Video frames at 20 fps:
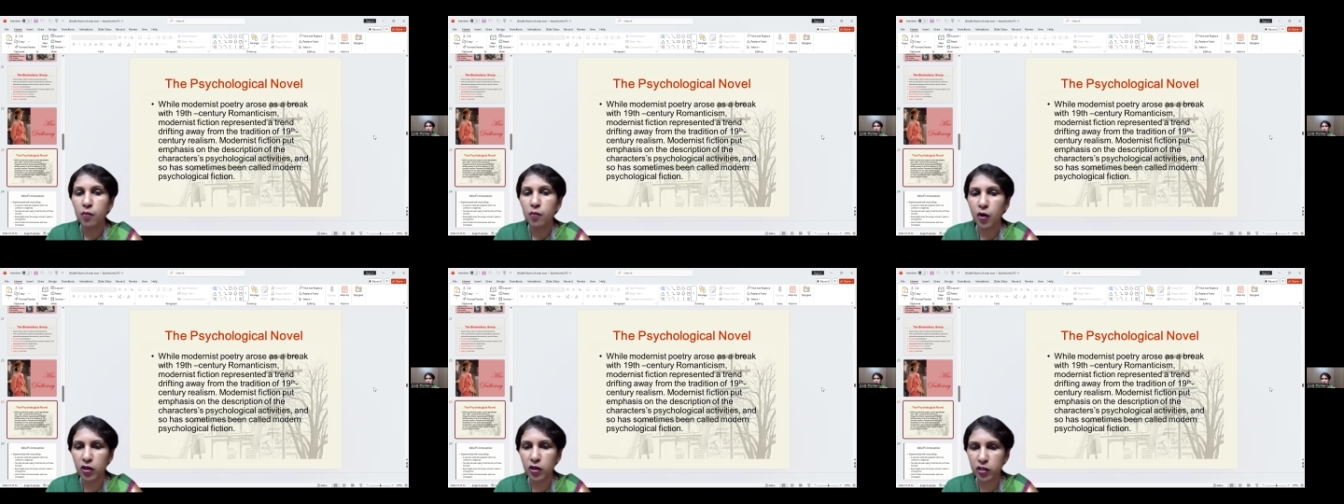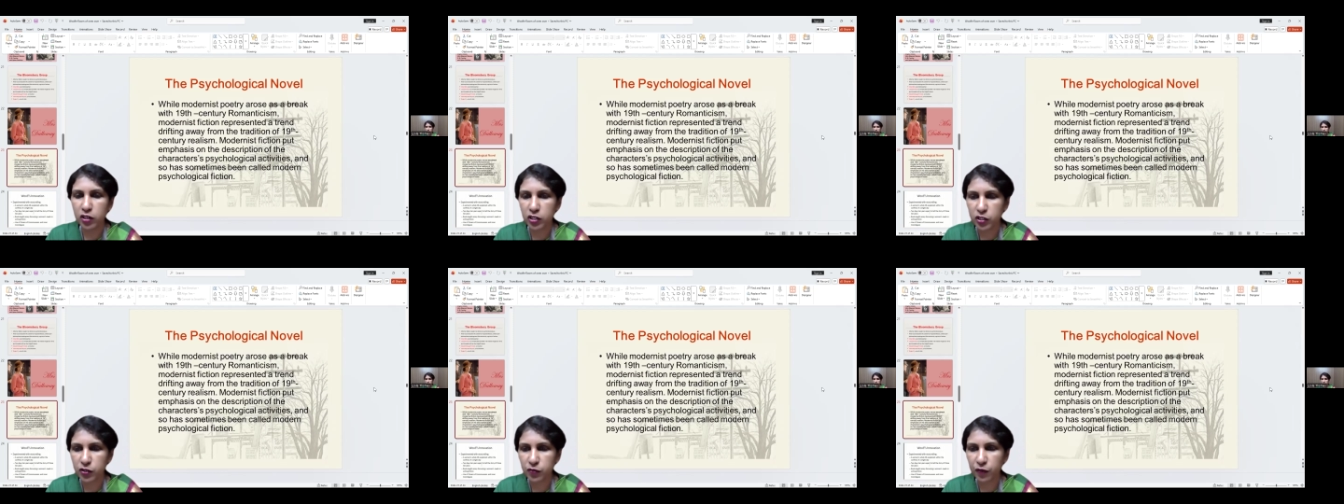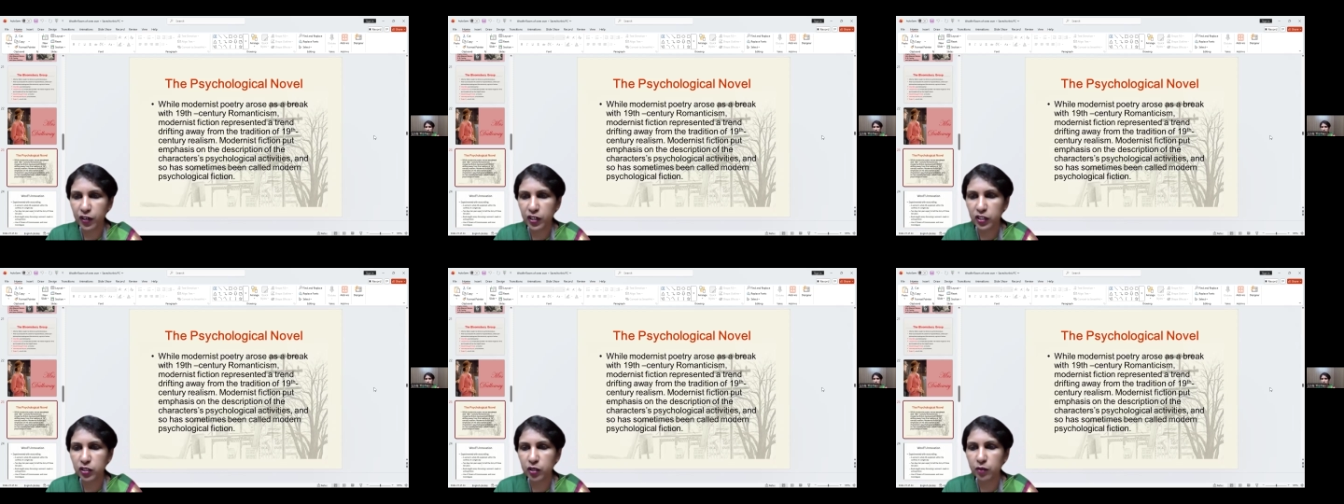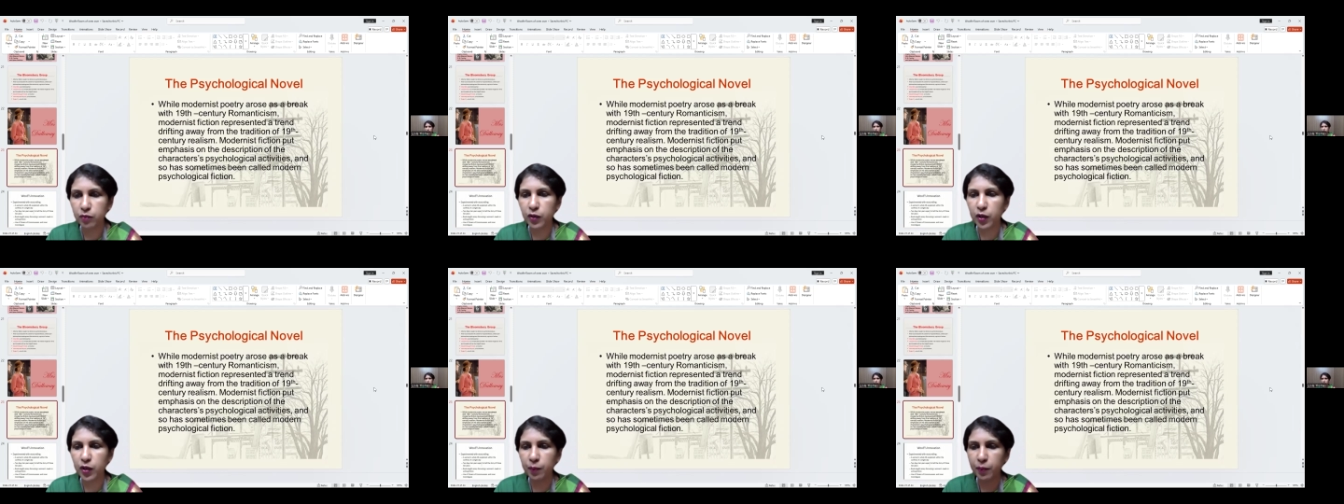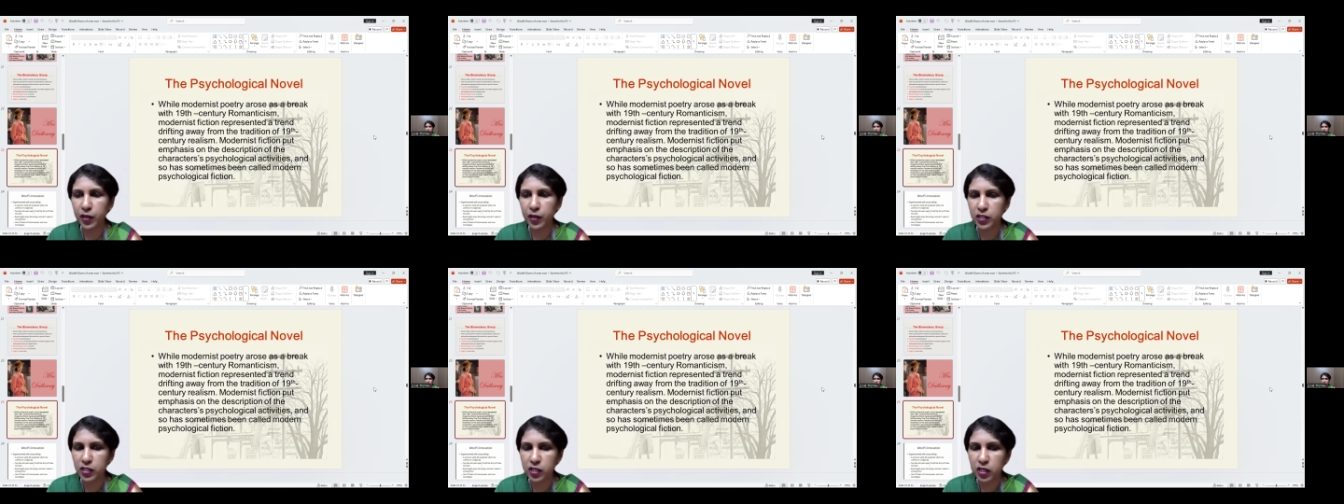Modernist fiction
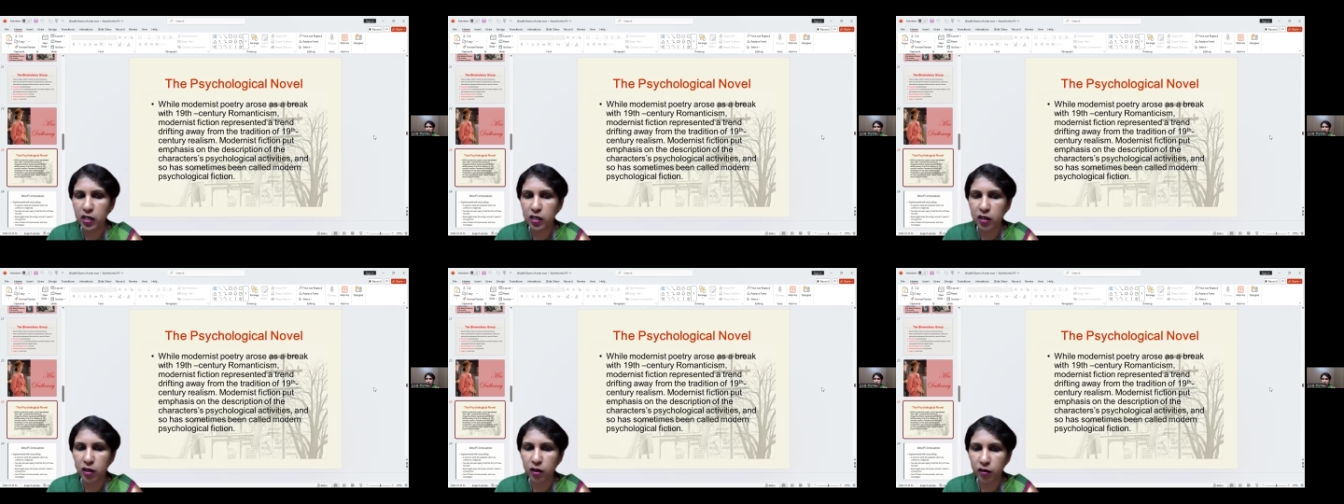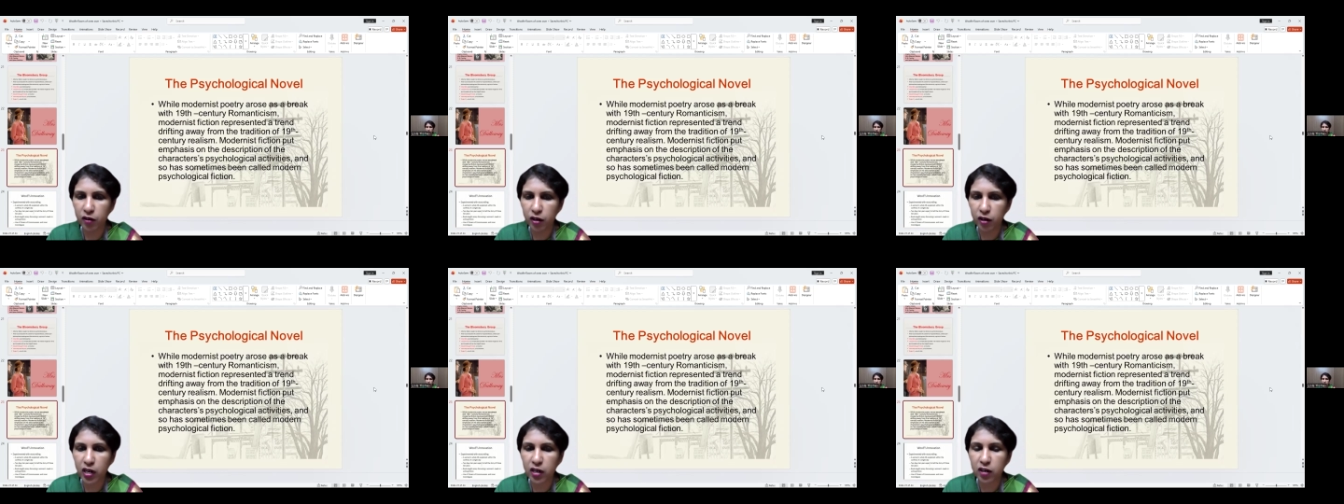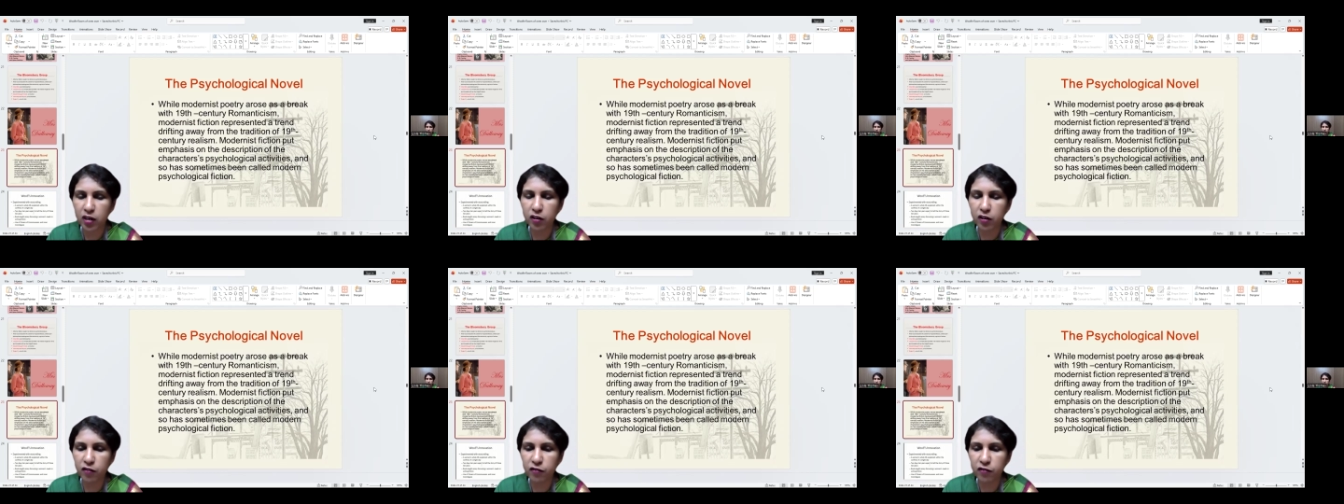represented a trend